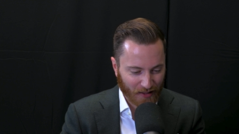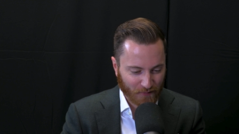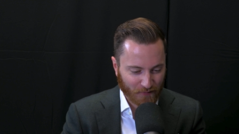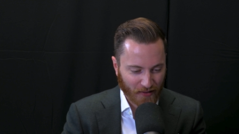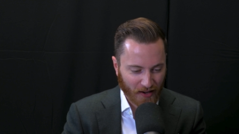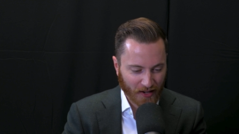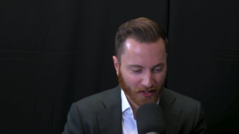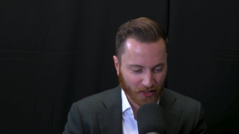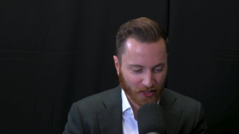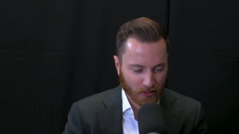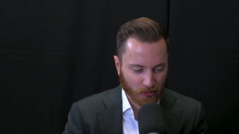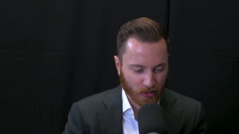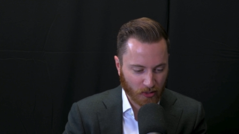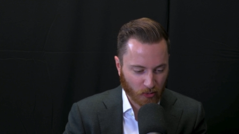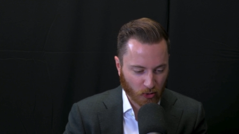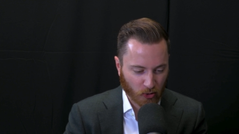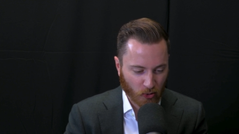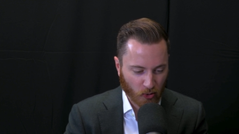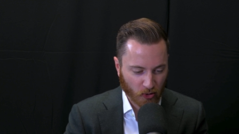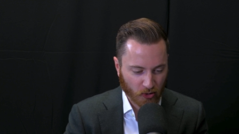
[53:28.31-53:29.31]
Finally, we
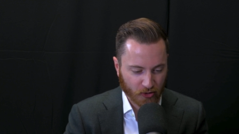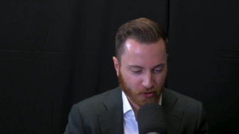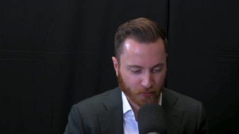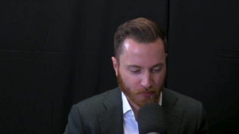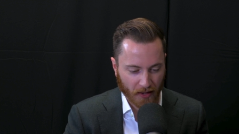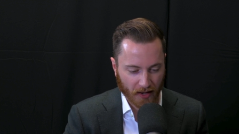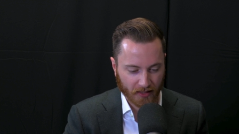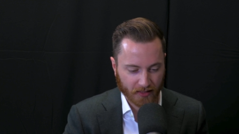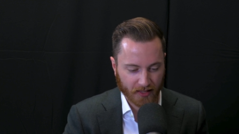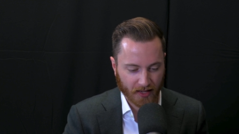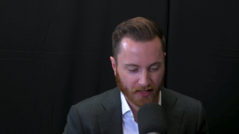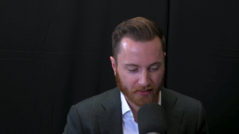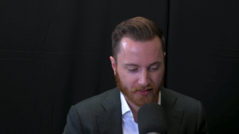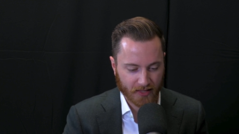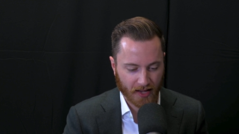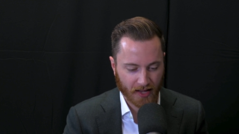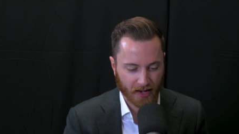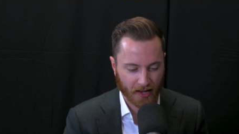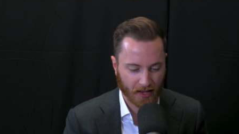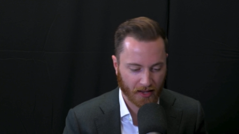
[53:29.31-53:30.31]
recorded this podcast
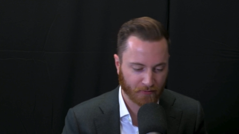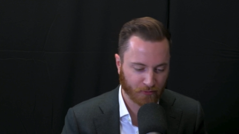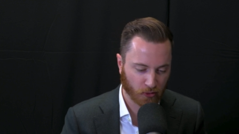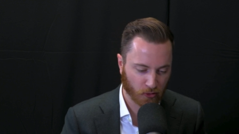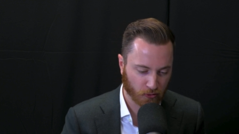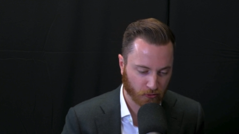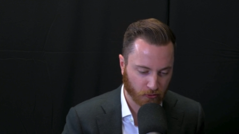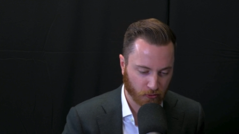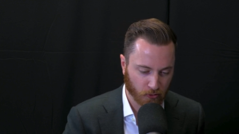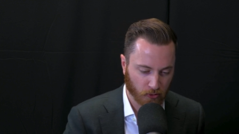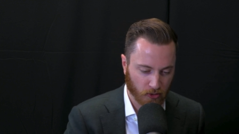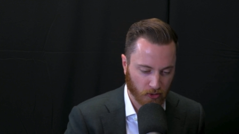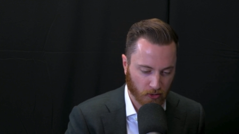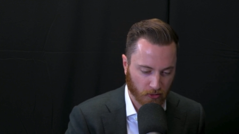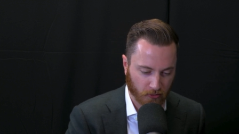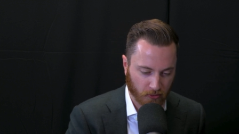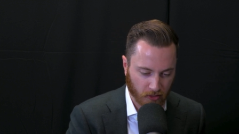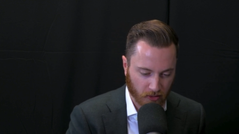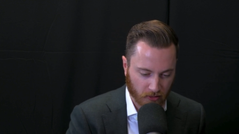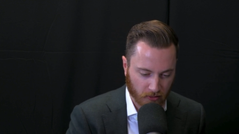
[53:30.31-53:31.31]
at Half Coast
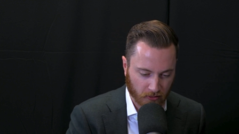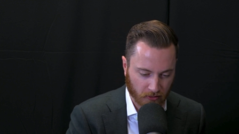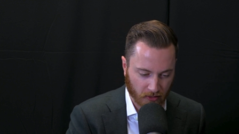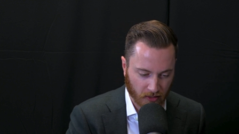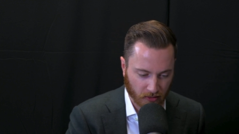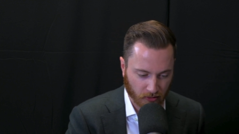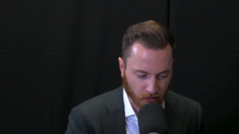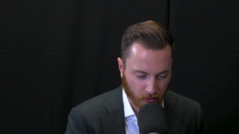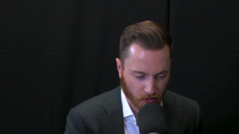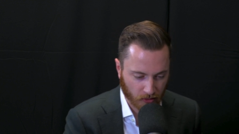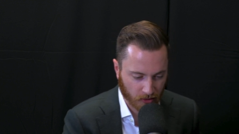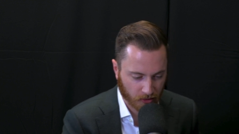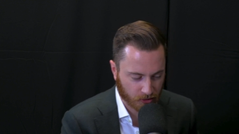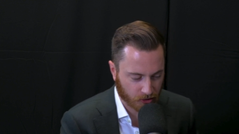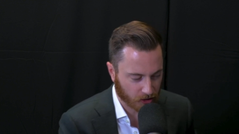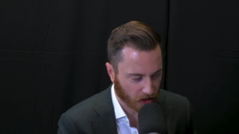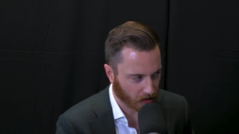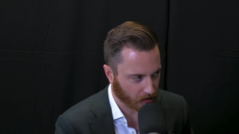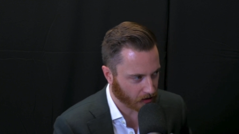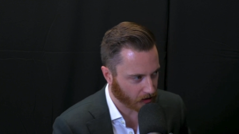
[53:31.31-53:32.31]
Studios here in St. Louis.
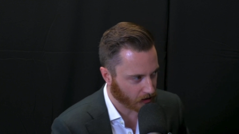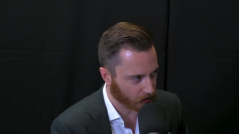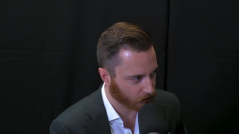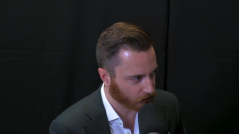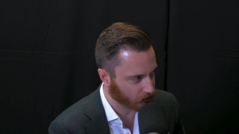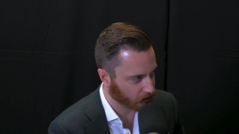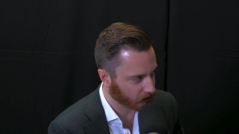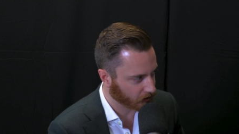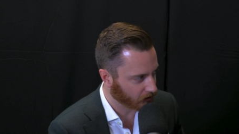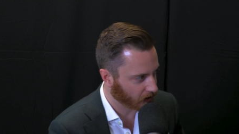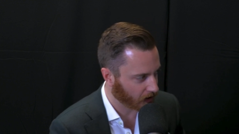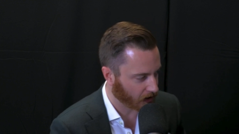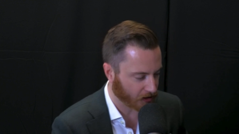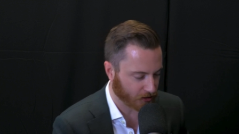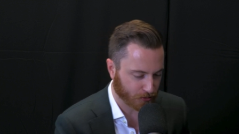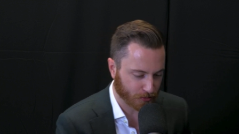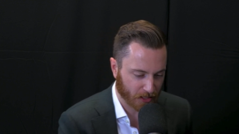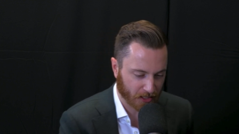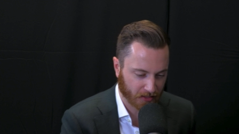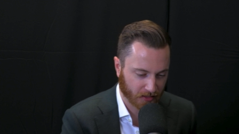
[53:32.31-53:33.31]
Shout out to the
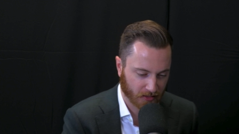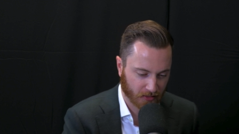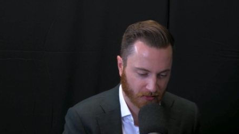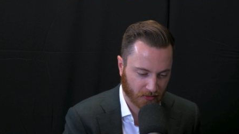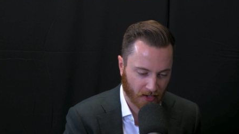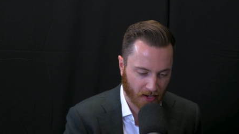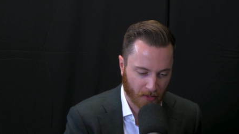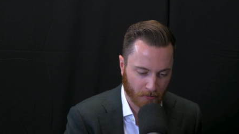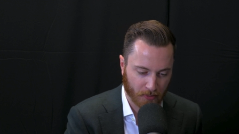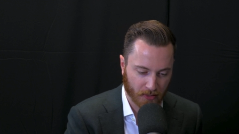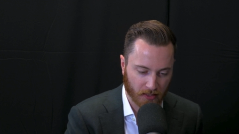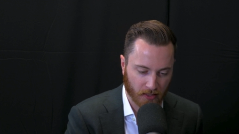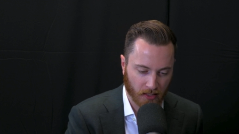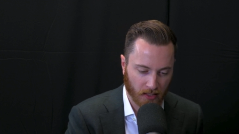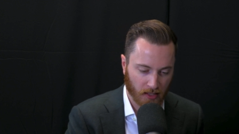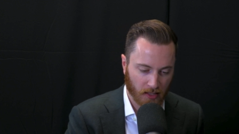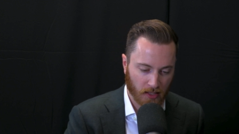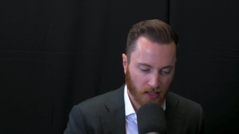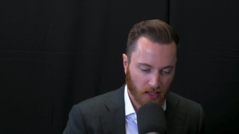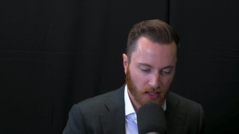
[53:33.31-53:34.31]
guys making this happen.
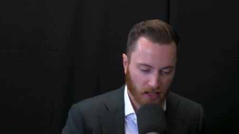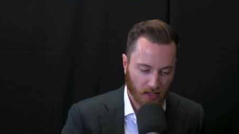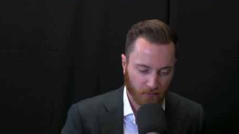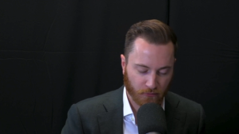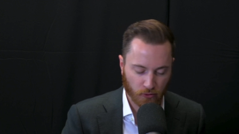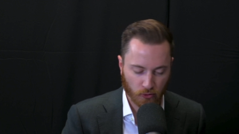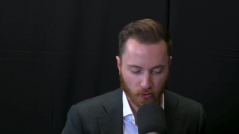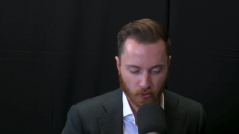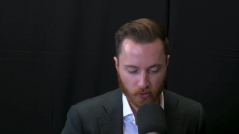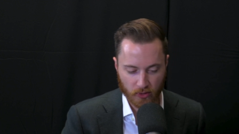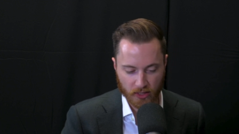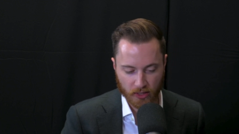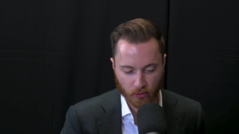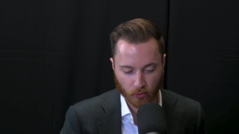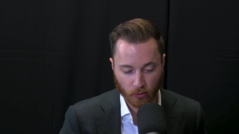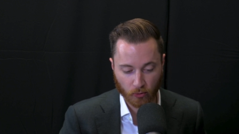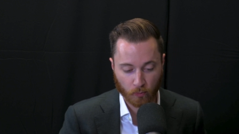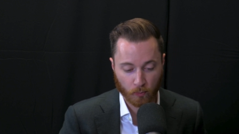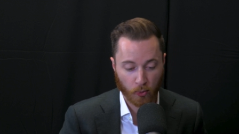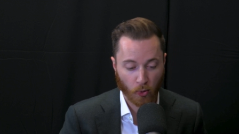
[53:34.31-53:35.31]
If you need
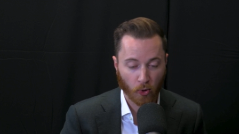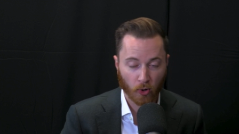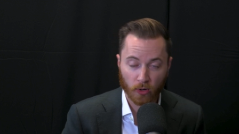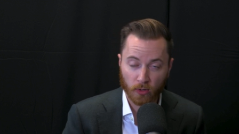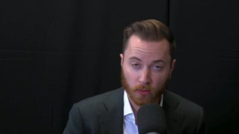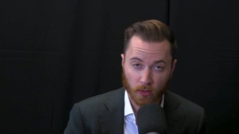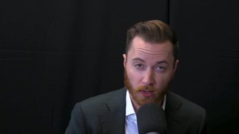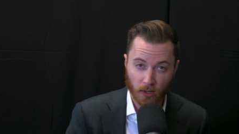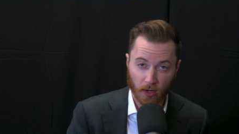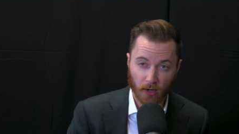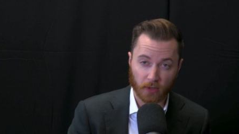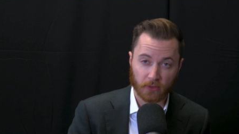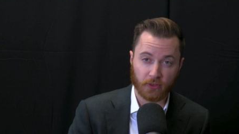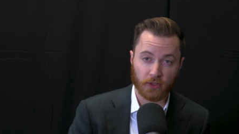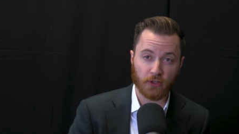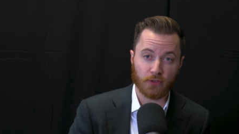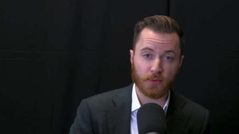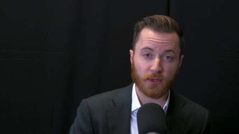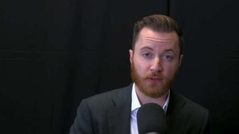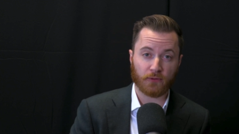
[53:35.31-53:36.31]
to
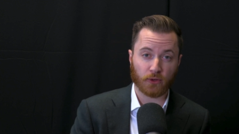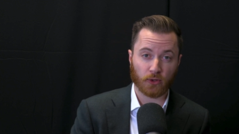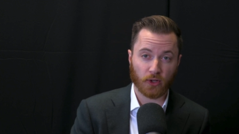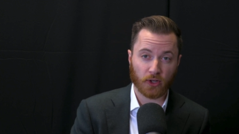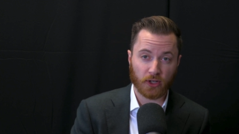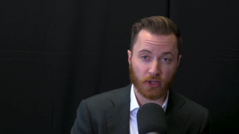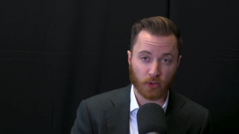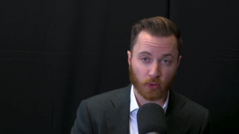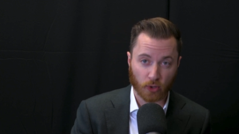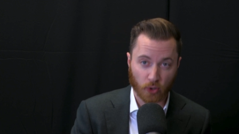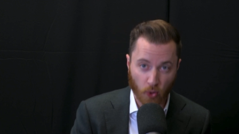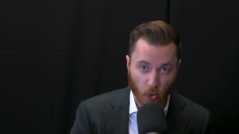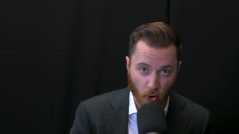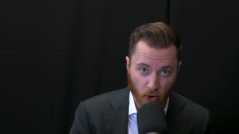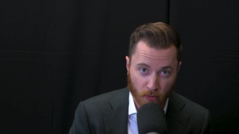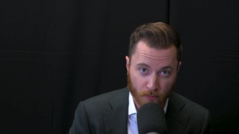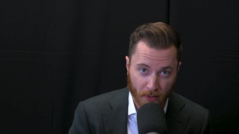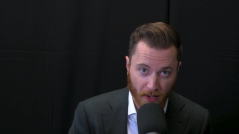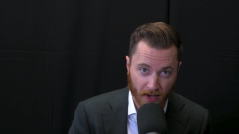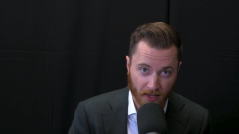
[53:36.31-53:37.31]
if you're looking to record
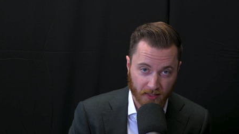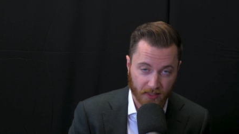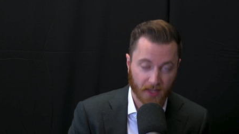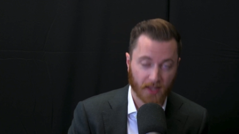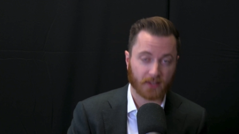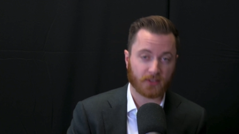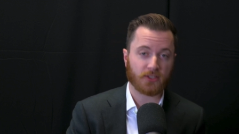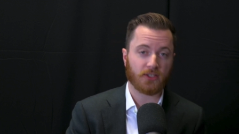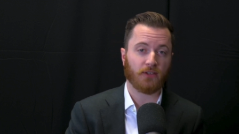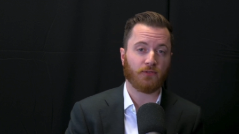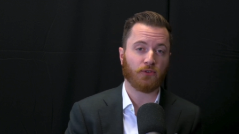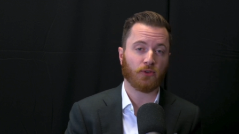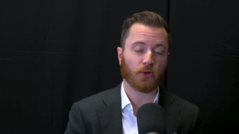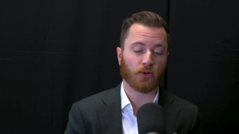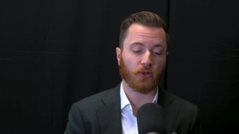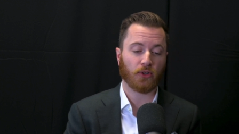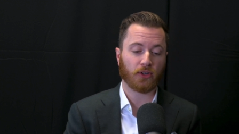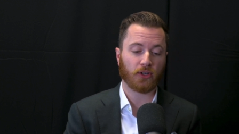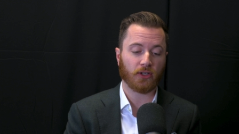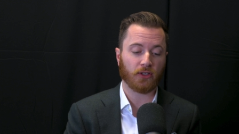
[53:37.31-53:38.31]
a podcast, if you're
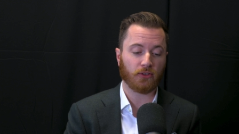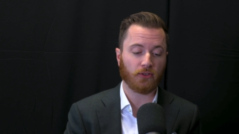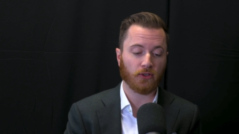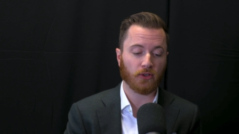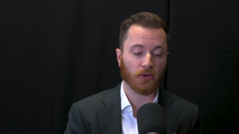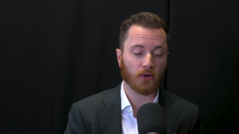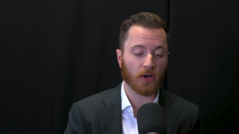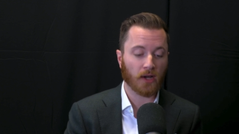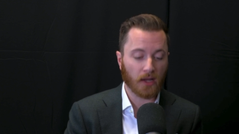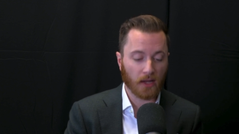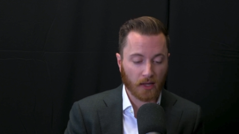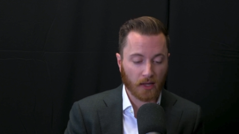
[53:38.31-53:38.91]
looking to